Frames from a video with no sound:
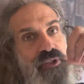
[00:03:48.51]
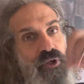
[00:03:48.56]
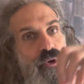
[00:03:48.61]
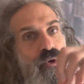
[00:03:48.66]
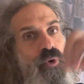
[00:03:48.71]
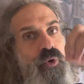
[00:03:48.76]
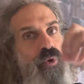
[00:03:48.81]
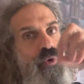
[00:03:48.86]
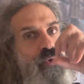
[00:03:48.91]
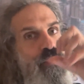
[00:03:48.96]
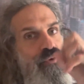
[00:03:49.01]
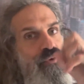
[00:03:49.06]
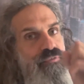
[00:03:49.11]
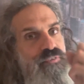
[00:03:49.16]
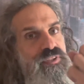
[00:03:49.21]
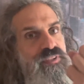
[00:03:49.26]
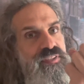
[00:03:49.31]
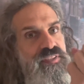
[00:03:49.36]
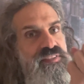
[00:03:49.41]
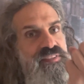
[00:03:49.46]
core of
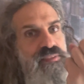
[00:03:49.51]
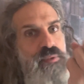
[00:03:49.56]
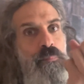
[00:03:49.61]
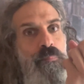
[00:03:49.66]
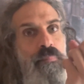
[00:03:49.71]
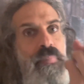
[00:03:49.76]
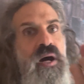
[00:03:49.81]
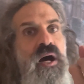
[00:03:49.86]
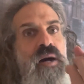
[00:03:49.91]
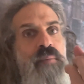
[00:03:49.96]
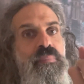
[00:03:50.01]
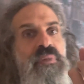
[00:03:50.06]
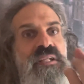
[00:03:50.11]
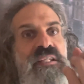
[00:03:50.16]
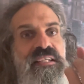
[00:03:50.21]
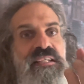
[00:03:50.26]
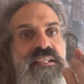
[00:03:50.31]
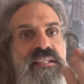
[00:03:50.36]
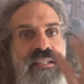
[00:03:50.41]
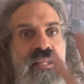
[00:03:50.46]
it, it's a
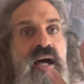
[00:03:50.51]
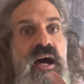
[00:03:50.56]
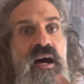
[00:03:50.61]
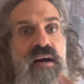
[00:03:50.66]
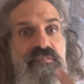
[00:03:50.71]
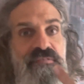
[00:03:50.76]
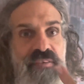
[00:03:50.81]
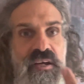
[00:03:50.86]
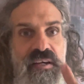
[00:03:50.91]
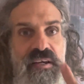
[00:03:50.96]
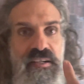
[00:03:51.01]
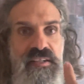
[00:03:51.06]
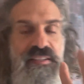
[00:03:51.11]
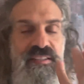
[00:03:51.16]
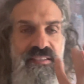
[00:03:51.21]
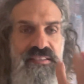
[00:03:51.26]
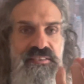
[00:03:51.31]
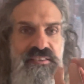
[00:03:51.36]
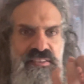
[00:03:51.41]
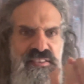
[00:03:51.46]
bubbling lava.
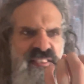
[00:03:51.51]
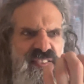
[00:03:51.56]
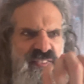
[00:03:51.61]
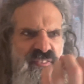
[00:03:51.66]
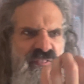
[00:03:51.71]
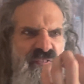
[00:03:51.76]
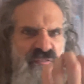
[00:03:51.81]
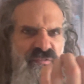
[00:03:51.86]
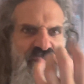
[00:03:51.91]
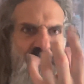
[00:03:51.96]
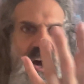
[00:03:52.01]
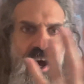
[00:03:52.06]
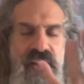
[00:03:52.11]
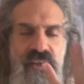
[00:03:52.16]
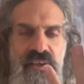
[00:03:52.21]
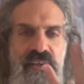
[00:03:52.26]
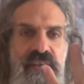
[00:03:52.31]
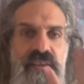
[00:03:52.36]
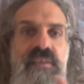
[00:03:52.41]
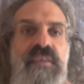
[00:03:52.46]
It's a
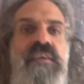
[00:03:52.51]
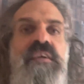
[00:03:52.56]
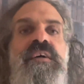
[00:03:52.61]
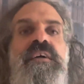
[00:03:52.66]
fire,